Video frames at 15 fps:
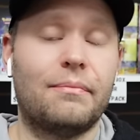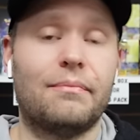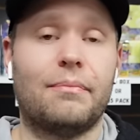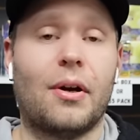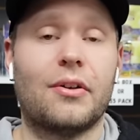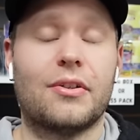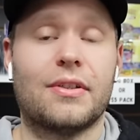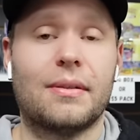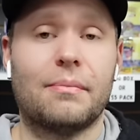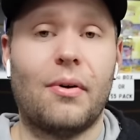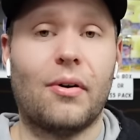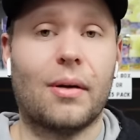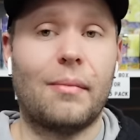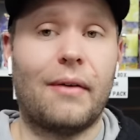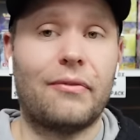purchasing
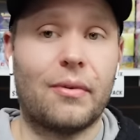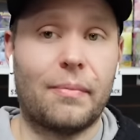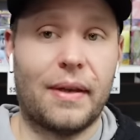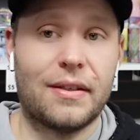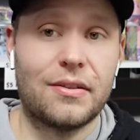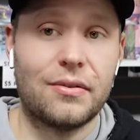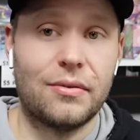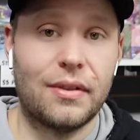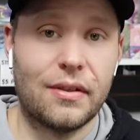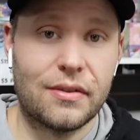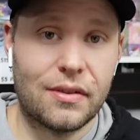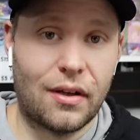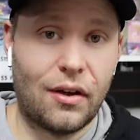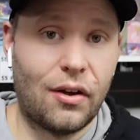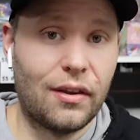Pokemon for the past 2
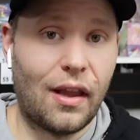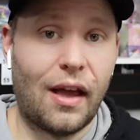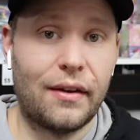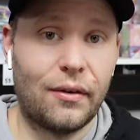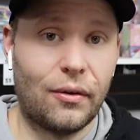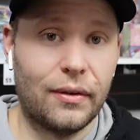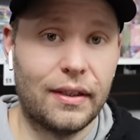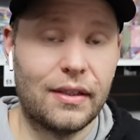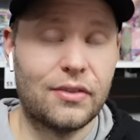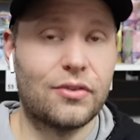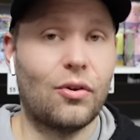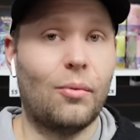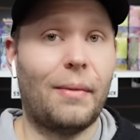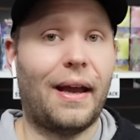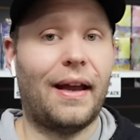years online only,
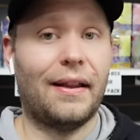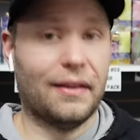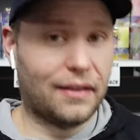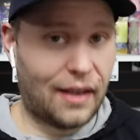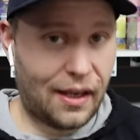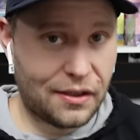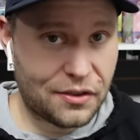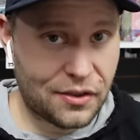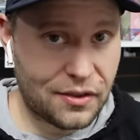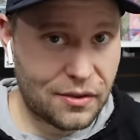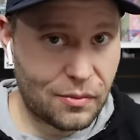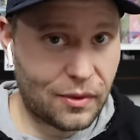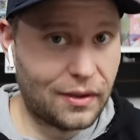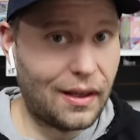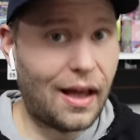so my
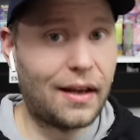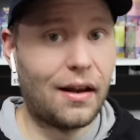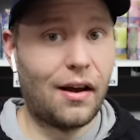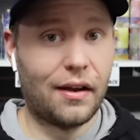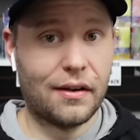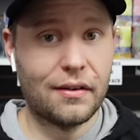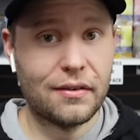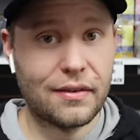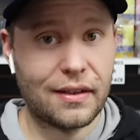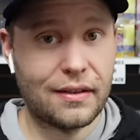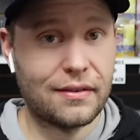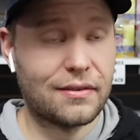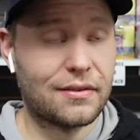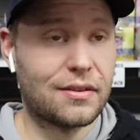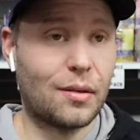allocations were a lot higher
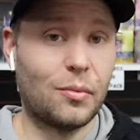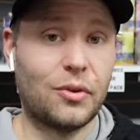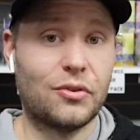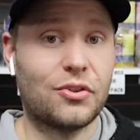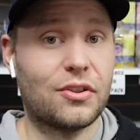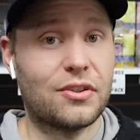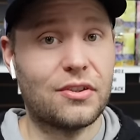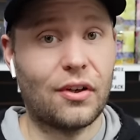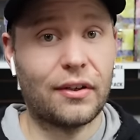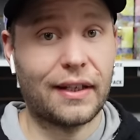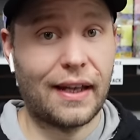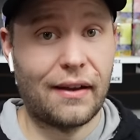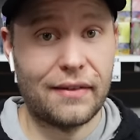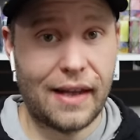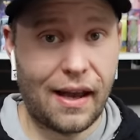than someone just starting
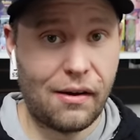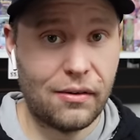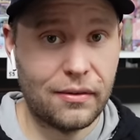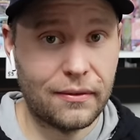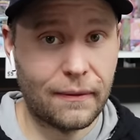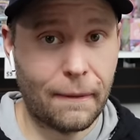out now.